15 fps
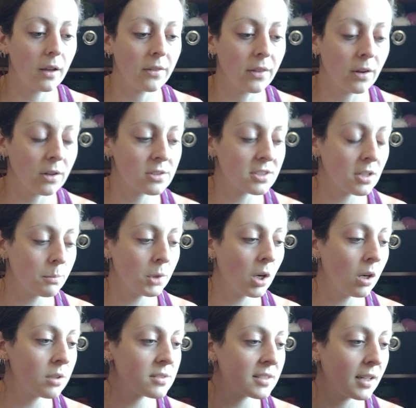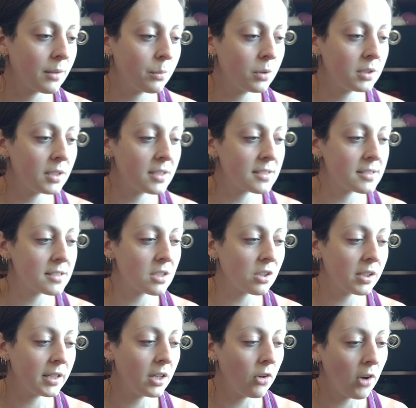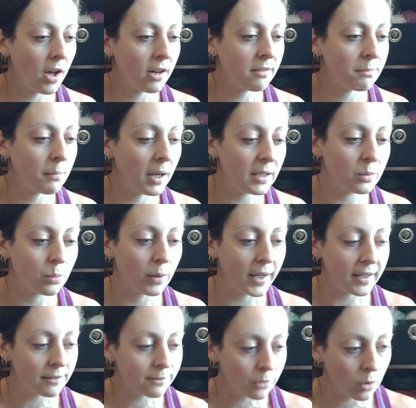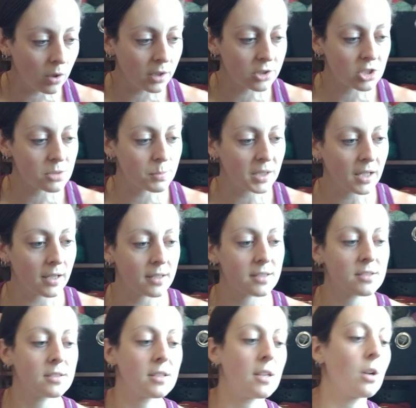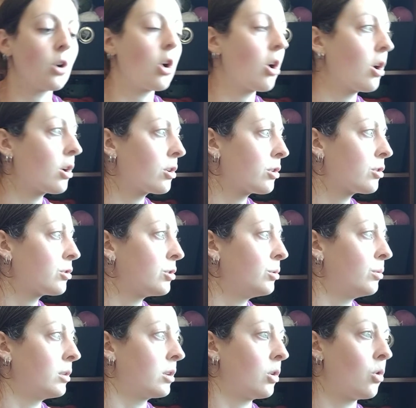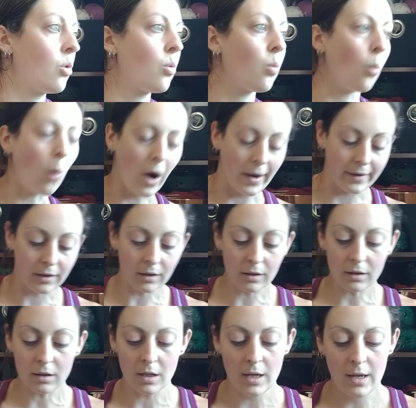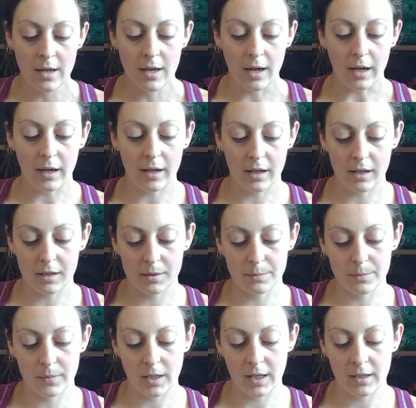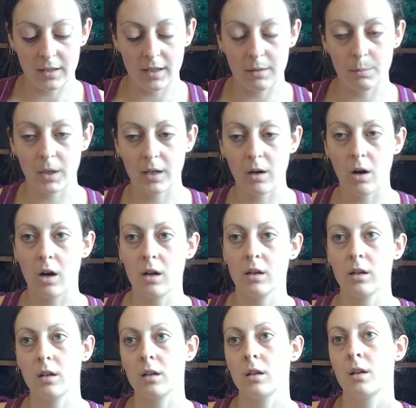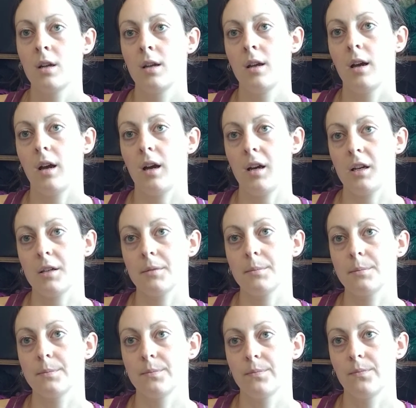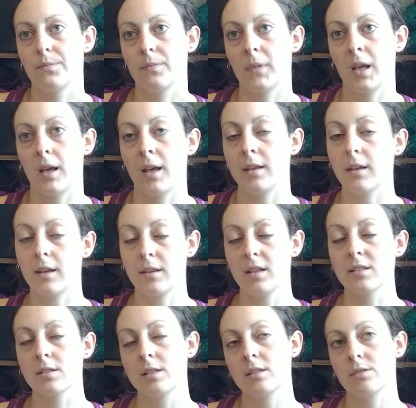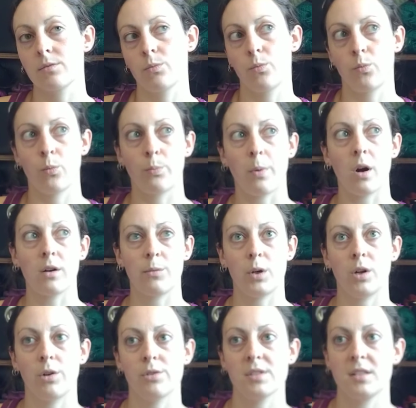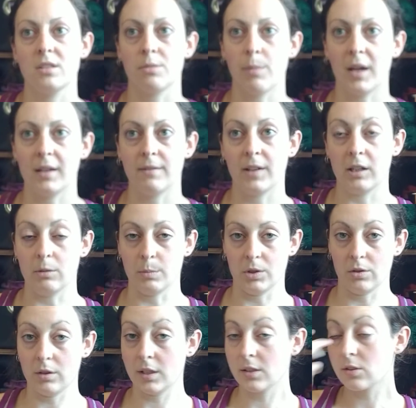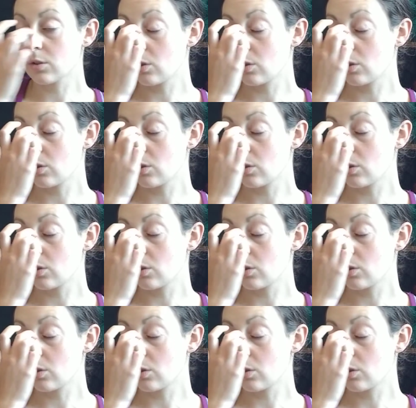There are some yarns that I wouldn't necessarily go out of my way for just because they're harder to acquire. And by harder, and this is part of what goes into my availability